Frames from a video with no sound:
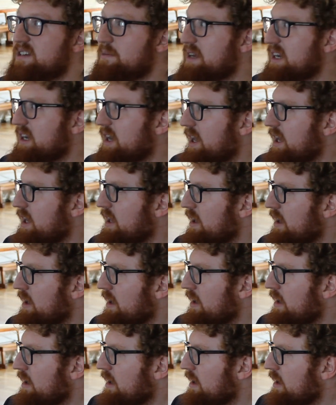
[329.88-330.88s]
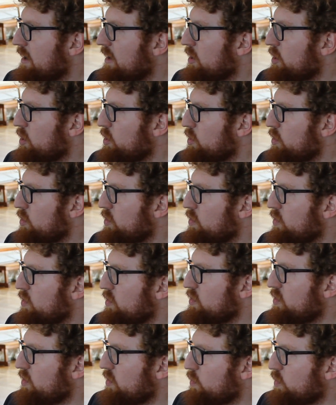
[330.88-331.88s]
I mean, like,
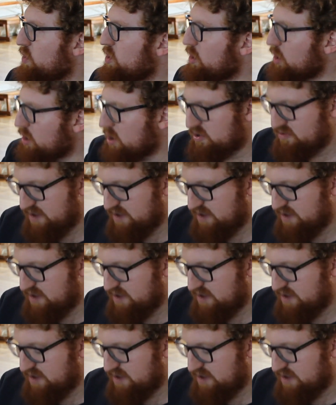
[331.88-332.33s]
when you look at a